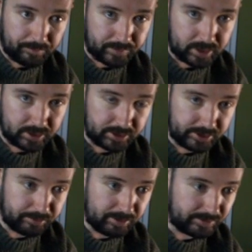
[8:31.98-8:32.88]
continue
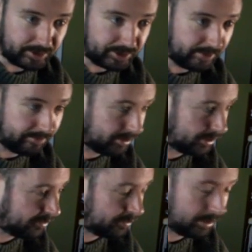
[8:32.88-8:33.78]
weaving chevrons
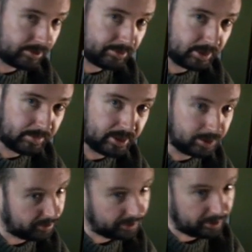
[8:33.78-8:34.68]
for about 3 meters
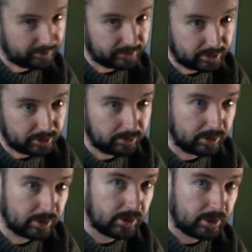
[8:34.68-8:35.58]
without having to
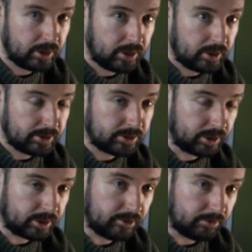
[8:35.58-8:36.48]
start
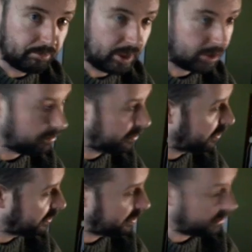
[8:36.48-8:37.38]
going backwards,
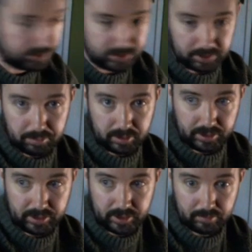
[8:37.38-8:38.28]
as I'd simply
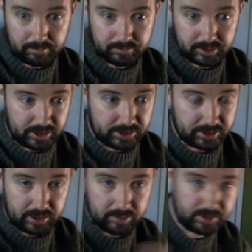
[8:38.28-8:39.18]
tension
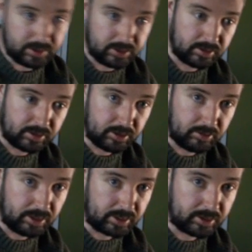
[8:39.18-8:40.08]
out the whole
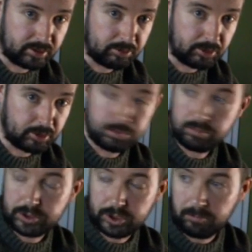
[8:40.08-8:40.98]
length of the warp
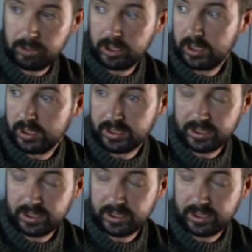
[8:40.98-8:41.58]
somewhere like